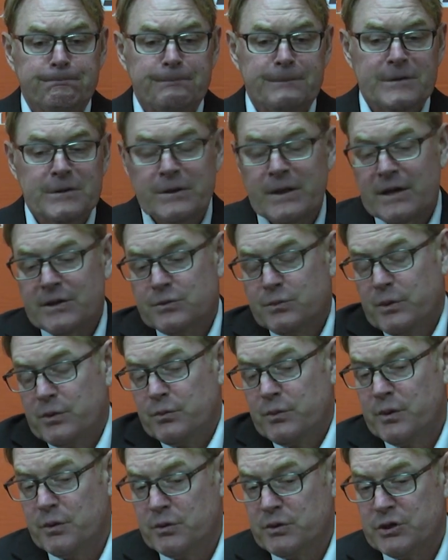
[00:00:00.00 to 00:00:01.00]
So that's we,
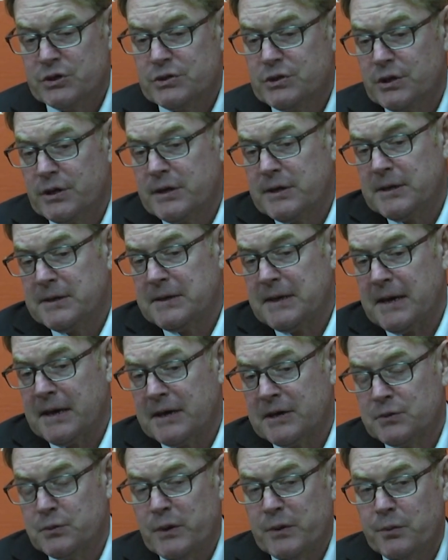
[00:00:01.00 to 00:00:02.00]
we were just looking at that
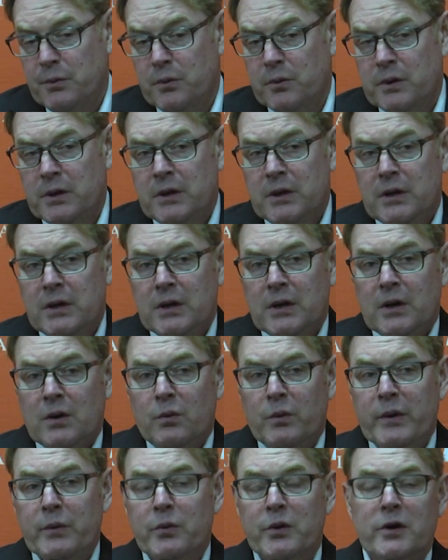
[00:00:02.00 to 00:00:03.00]
because we
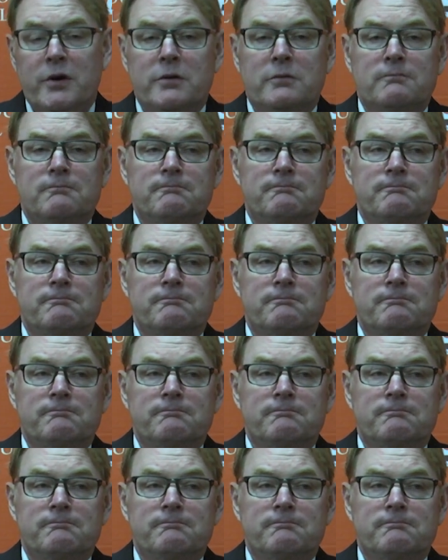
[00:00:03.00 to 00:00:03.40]
we weren't